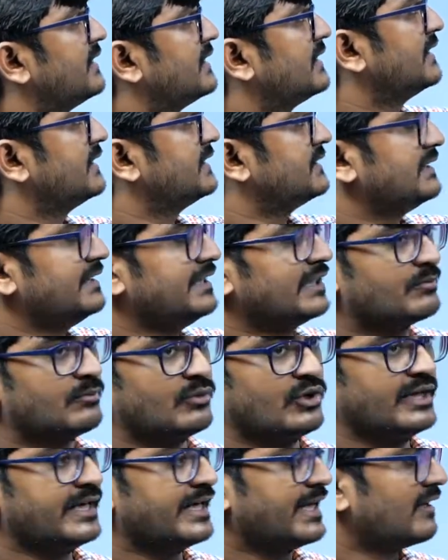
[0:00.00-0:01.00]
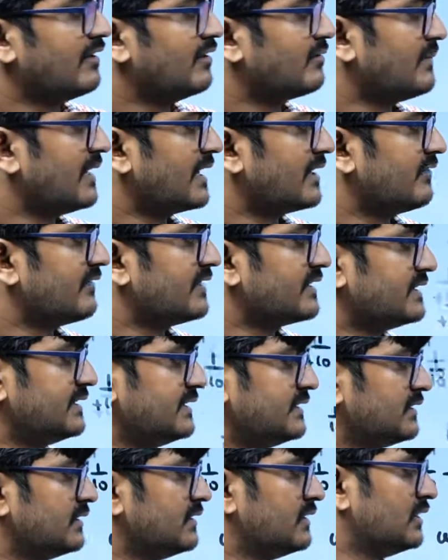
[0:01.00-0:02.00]
that is near point, angular magnification
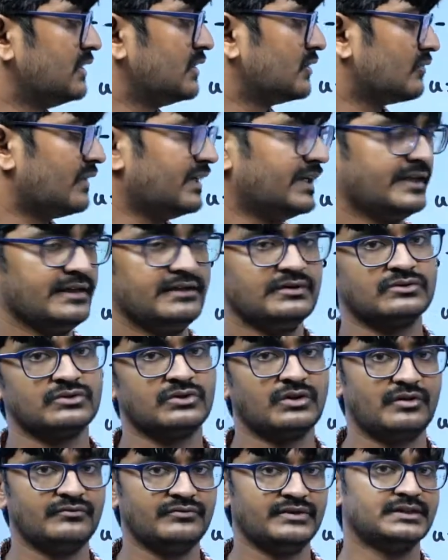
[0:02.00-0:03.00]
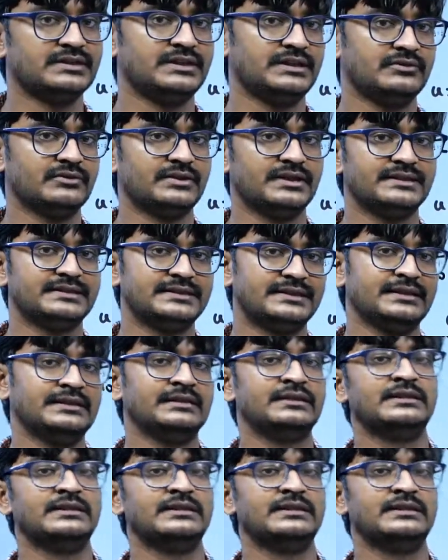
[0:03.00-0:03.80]
is 20. So obviously you can see